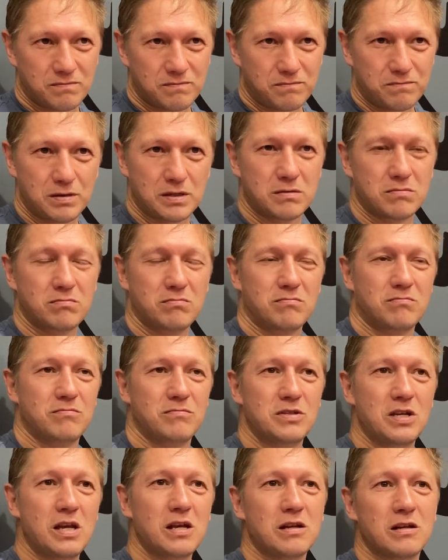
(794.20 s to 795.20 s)
But
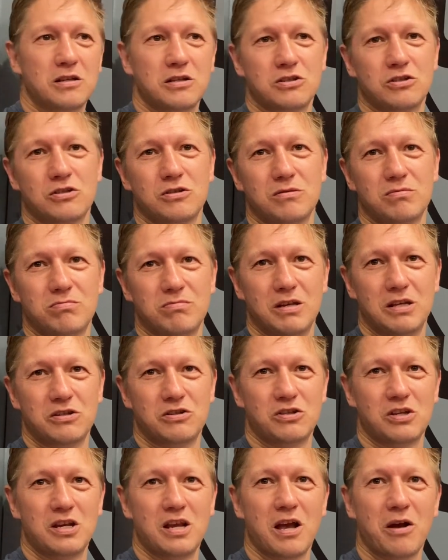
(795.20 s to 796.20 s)
yeah, let's
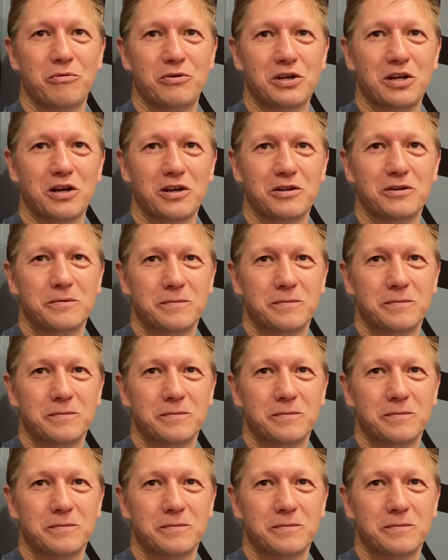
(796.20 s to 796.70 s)
see how we go.